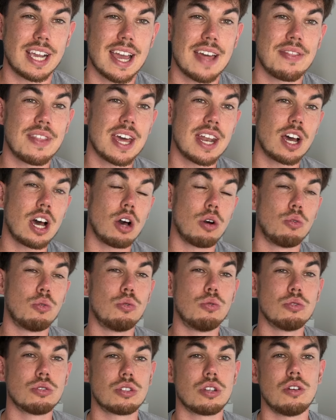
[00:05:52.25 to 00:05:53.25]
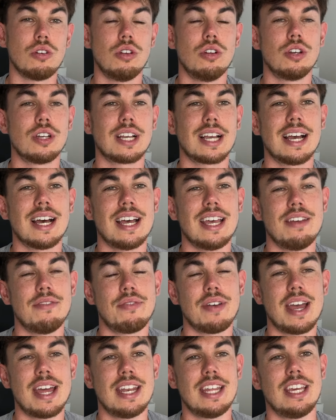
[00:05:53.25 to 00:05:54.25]
And then I'll also look at if
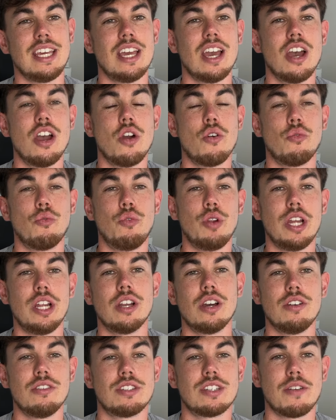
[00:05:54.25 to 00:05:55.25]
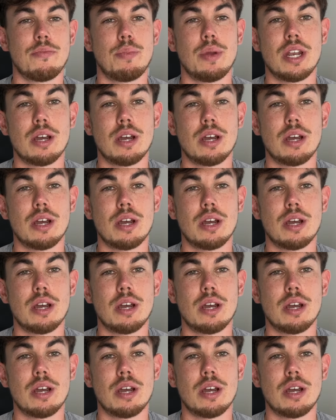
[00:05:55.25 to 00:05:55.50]
any reloads have been